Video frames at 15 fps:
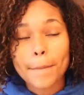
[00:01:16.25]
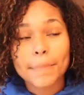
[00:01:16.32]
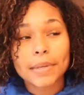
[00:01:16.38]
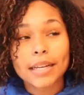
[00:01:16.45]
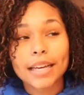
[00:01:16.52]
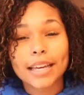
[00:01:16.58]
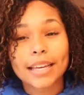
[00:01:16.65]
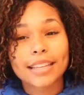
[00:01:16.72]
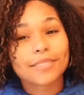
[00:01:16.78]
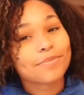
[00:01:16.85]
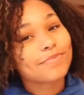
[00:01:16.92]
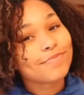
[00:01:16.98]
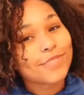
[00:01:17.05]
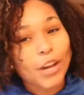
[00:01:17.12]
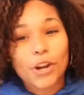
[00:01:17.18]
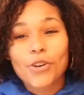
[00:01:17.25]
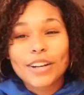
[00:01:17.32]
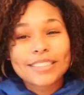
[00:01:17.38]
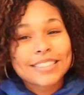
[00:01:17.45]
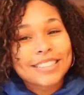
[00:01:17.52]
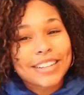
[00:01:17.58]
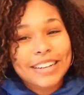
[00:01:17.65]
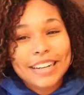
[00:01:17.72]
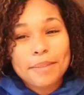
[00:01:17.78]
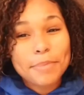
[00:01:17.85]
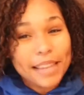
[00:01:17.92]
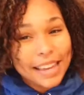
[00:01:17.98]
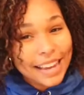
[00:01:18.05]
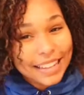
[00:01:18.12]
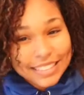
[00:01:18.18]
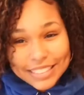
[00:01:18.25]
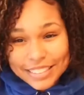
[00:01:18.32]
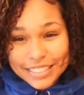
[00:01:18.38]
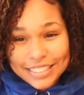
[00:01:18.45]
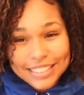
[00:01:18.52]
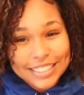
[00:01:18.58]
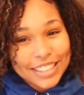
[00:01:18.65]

but your questions are gonna be answered.